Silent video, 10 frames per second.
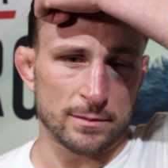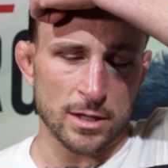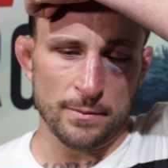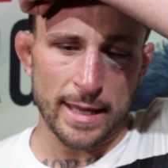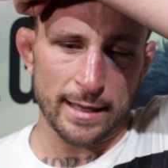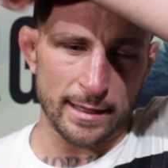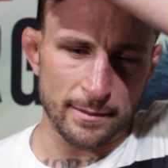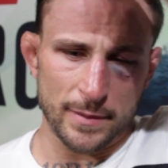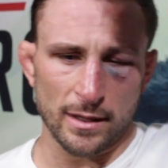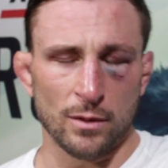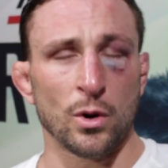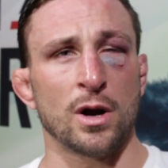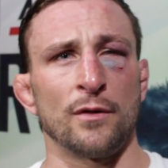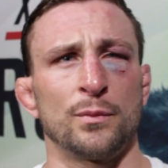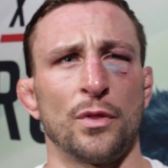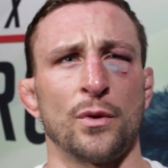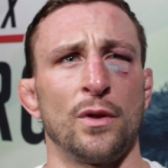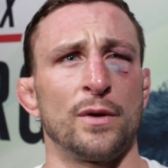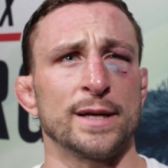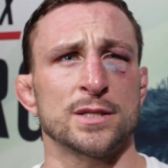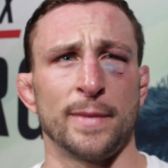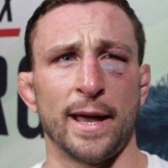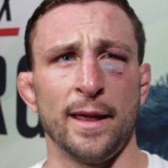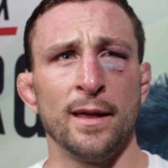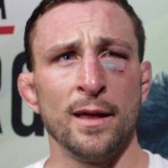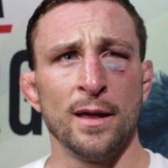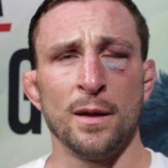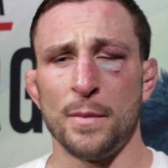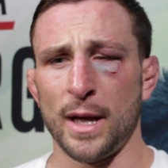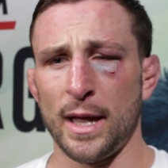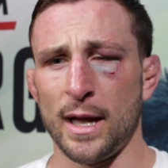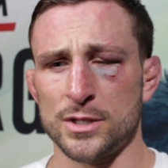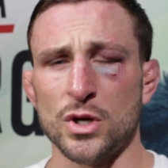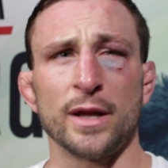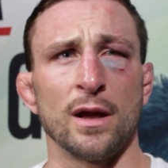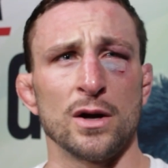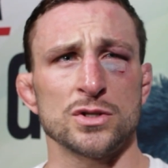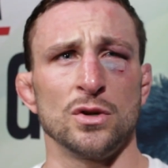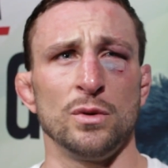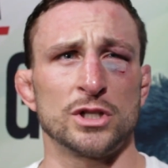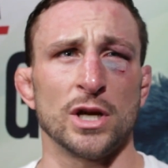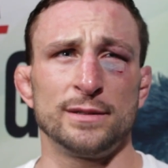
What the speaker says: commit and be a little more comfortable throwing the rest of my striking arsenal, which I